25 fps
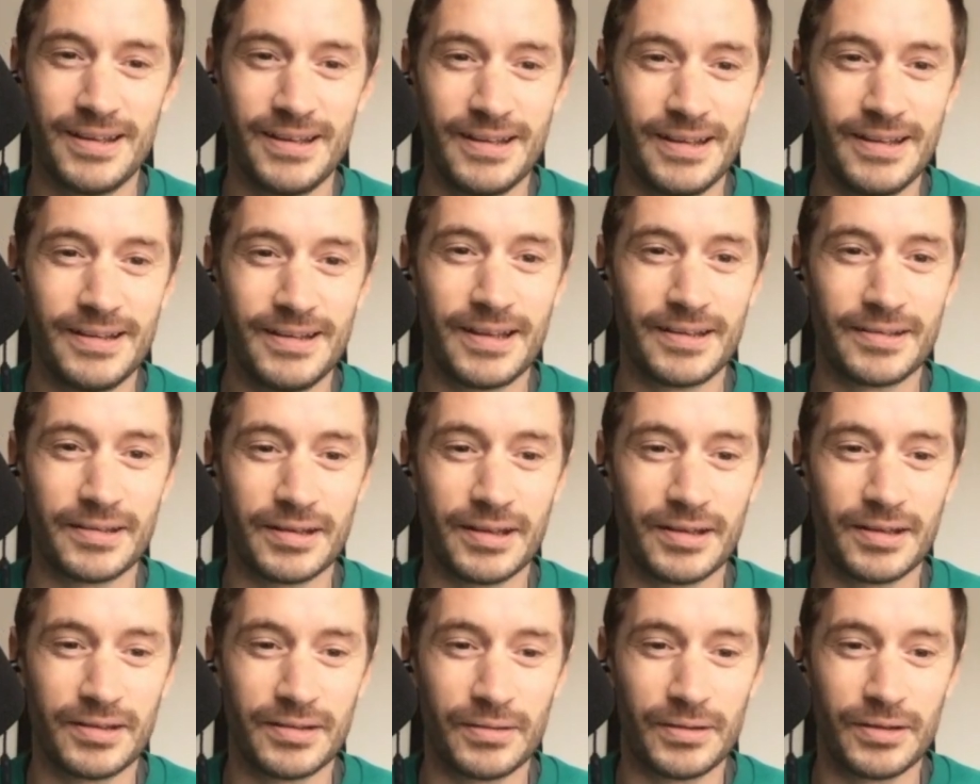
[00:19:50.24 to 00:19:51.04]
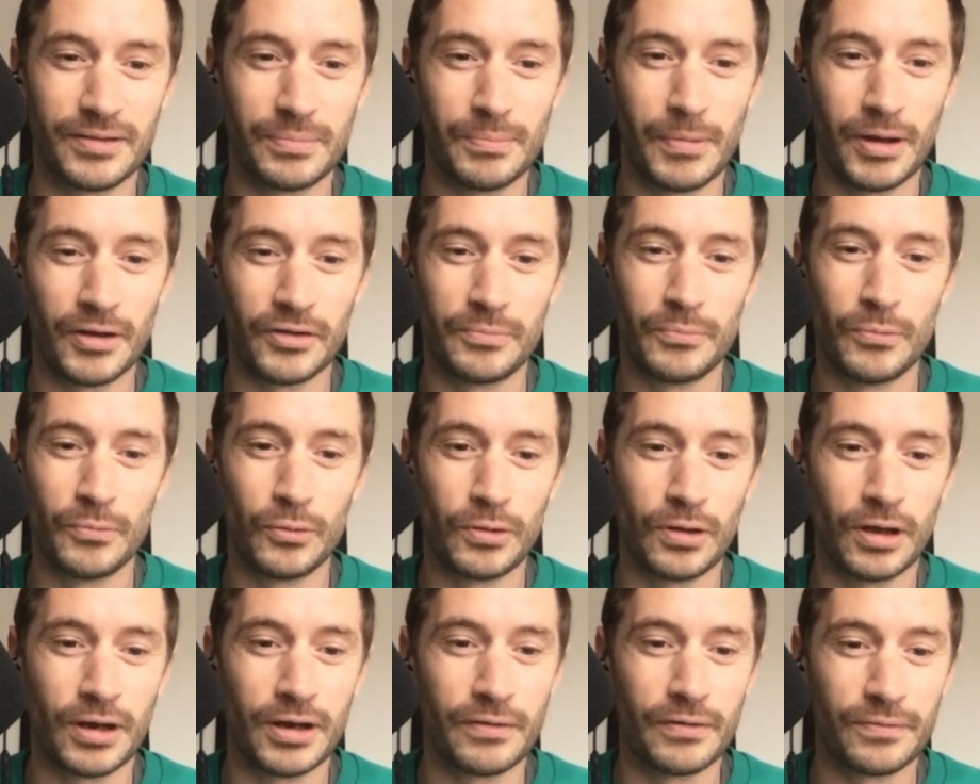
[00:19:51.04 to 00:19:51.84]
It's much more
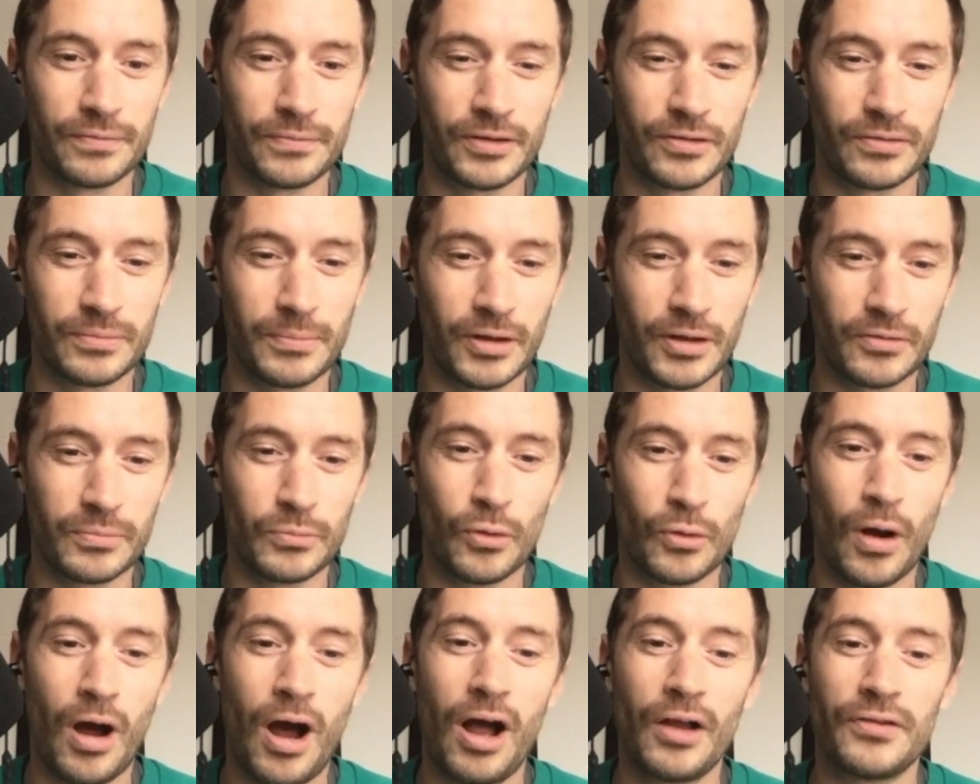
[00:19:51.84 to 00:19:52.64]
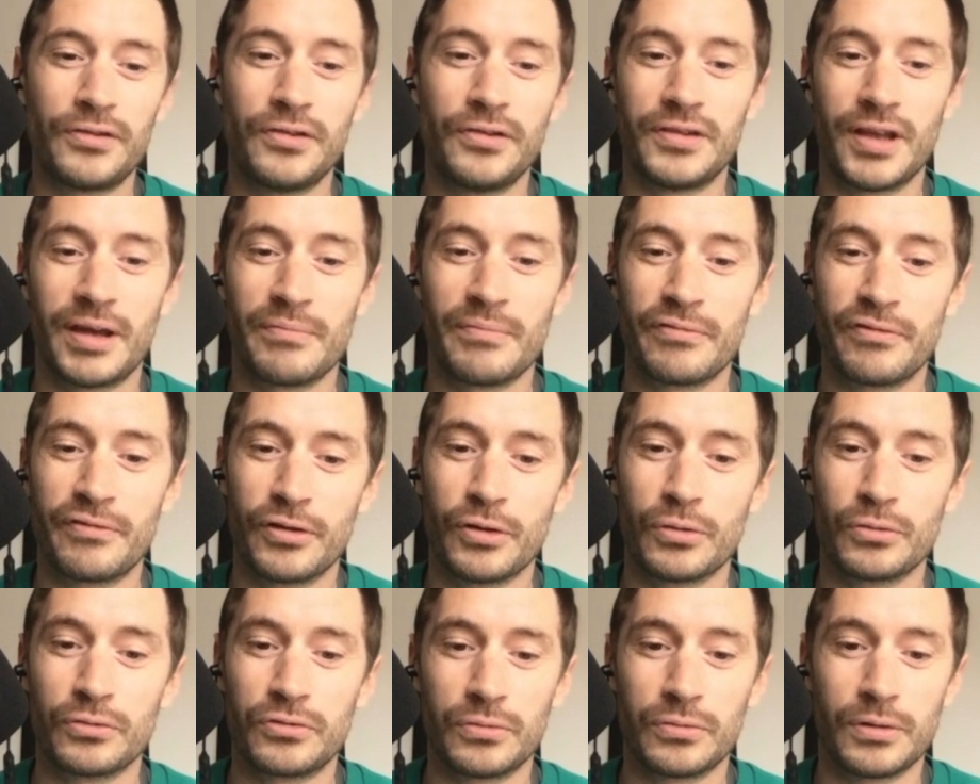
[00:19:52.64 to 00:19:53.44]
kind of, there's much more artisan
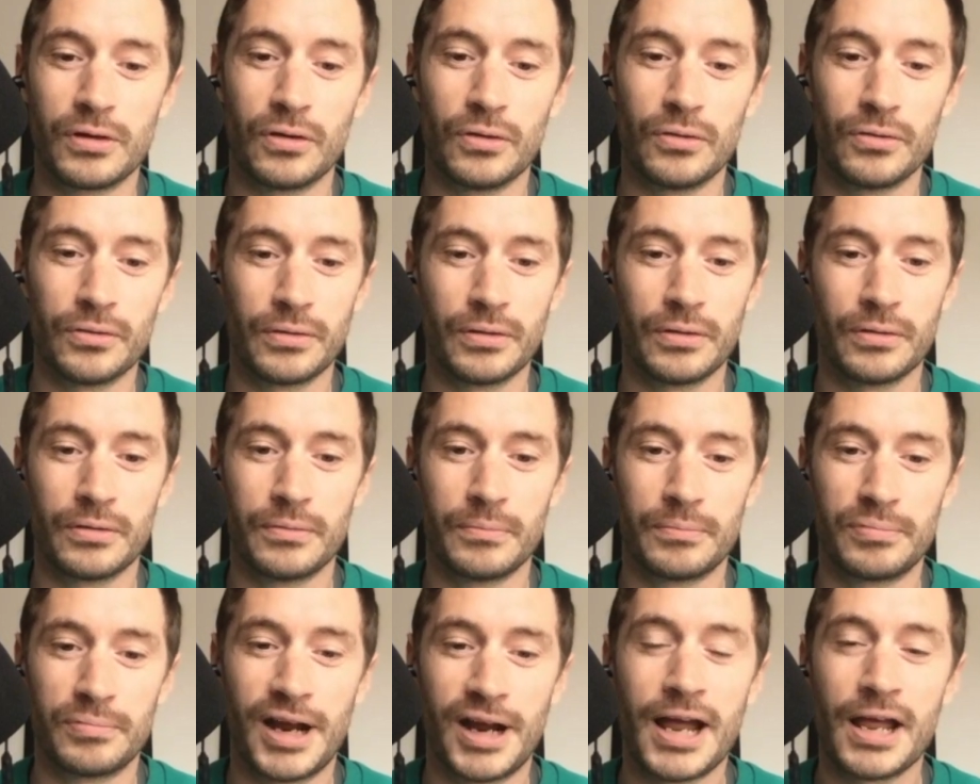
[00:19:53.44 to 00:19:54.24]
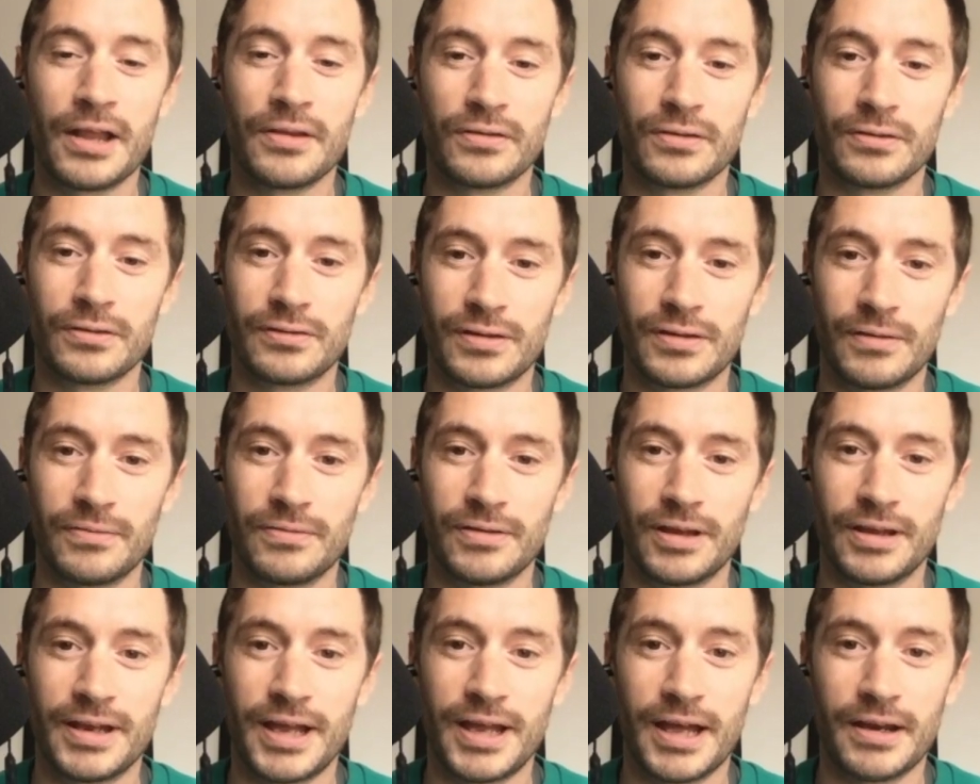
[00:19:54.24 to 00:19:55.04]
feel to a lot of the brands and stuff
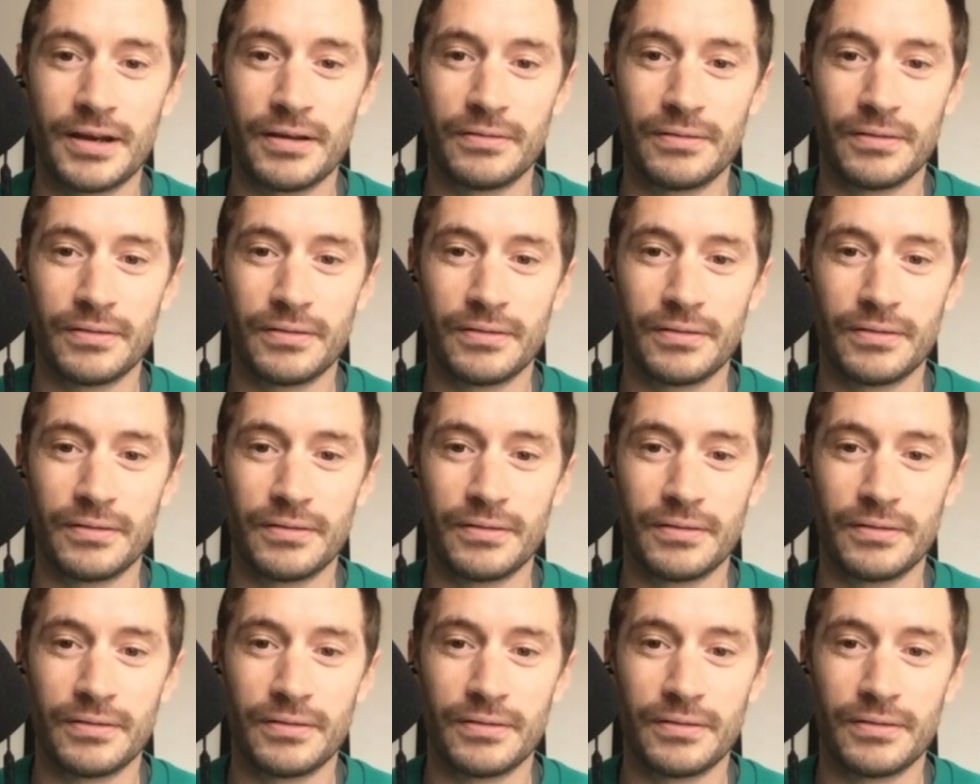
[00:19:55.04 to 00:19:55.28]
like that.